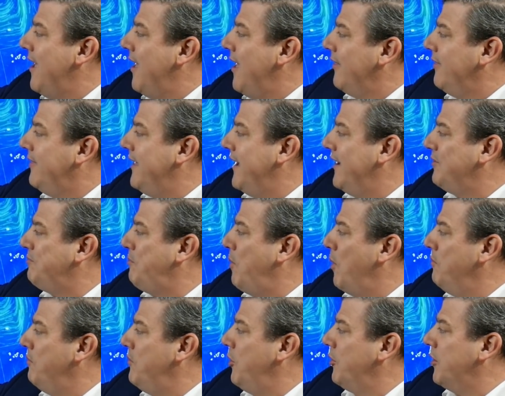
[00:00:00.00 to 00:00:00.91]
There's
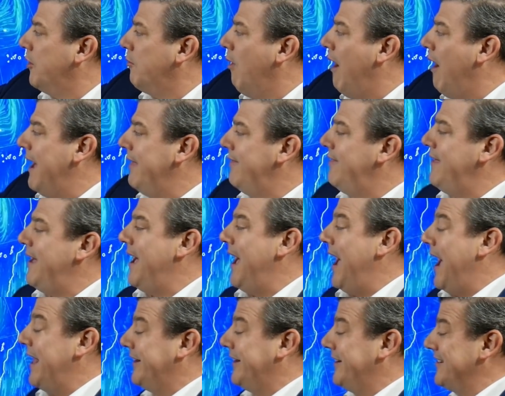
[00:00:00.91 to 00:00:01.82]
Bermuda right
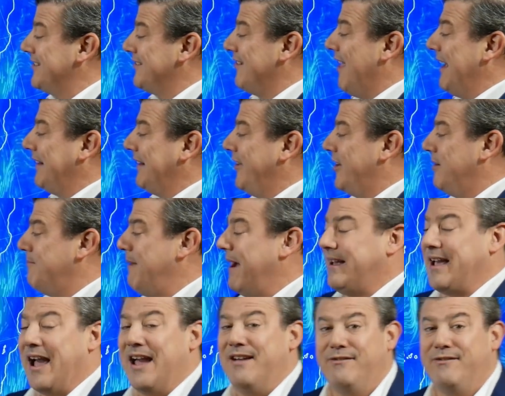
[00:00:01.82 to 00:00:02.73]
there, and it is likely to
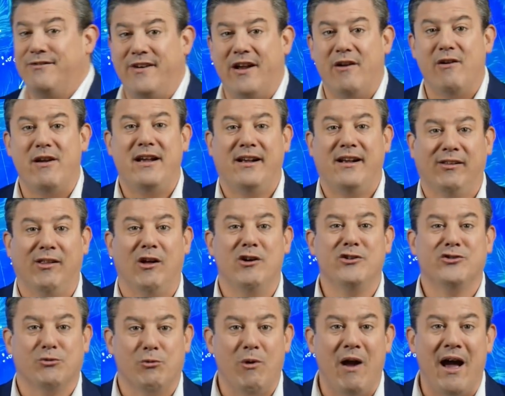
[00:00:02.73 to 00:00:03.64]
make a very
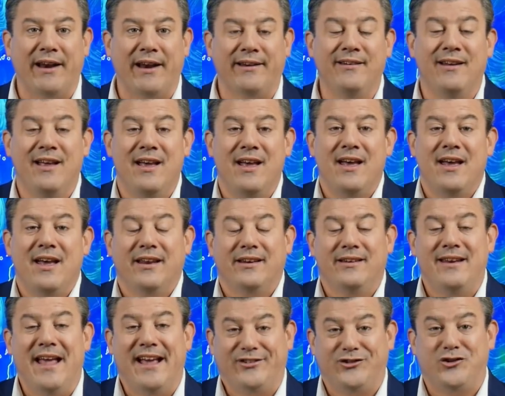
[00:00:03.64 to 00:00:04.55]
close run
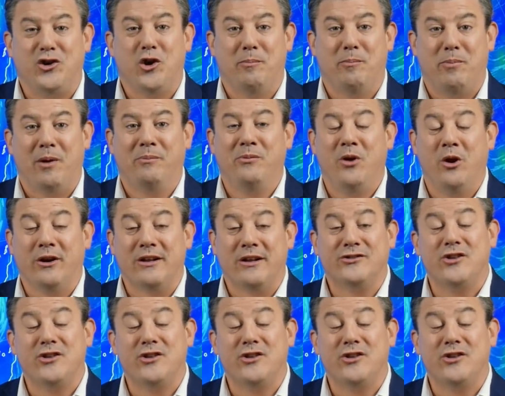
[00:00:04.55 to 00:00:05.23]
next to Bermuda.